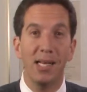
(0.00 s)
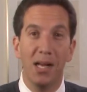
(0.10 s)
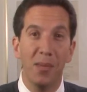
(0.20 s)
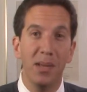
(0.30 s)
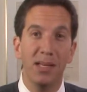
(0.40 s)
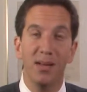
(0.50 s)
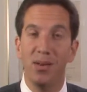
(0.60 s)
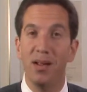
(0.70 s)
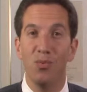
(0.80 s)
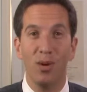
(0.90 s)
to come in
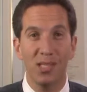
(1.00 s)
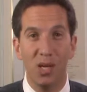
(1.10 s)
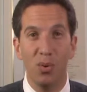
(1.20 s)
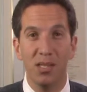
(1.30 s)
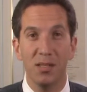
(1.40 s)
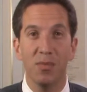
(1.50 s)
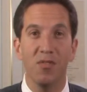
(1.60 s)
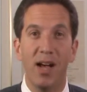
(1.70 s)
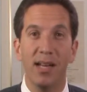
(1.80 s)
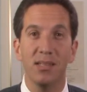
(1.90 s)
and rescue us and
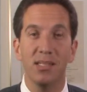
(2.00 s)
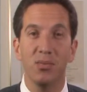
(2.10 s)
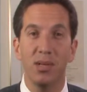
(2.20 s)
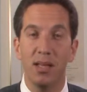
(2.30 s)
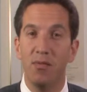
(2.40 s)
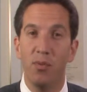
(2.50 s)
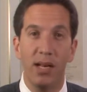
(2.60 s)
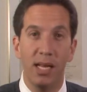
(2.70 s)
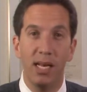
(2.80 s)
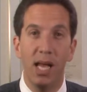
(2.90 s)
provide us the relief we
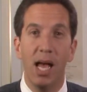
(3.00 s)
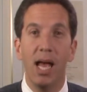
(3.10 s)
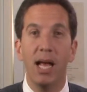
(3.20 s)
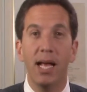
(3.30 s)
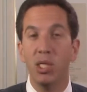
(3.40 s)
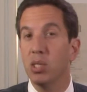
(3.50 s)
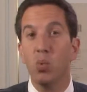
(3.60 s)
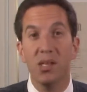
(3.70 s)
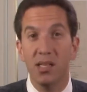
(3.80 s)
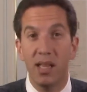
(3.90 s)
need, it
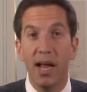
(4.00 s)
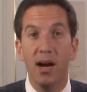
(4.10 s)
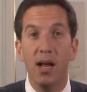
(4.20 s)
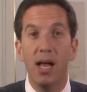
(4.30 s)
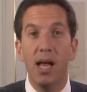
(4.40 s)
just wasn't there.